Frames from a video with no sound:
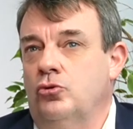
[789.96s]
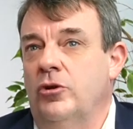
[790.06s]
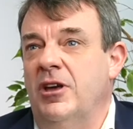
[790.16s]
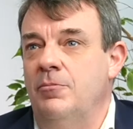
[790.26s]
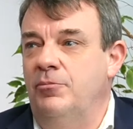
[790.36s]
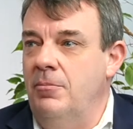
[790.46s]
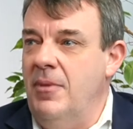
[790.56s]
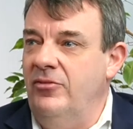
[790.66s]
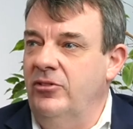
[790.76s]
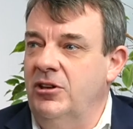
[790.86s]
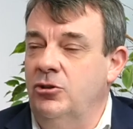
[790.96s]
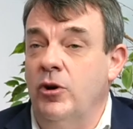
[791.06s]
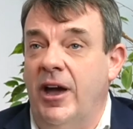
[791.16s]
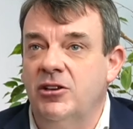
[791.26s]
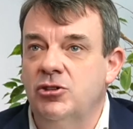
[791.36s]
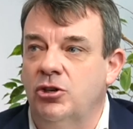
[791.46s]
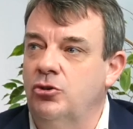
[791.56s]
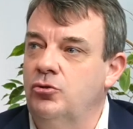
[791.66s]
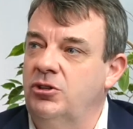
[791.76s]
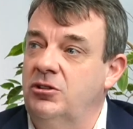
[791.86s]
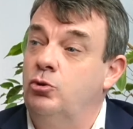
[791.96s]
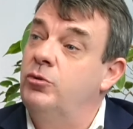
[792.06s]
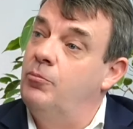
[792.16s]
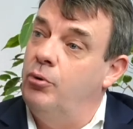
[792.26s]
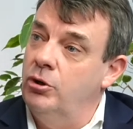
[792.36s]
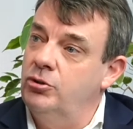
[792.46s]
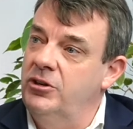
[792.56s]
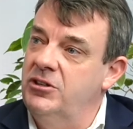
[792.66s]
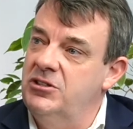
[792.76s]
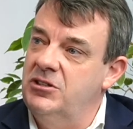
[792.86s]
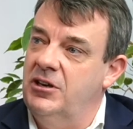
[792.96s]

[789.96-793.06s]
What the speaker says: implement it, to execute it, to report on it.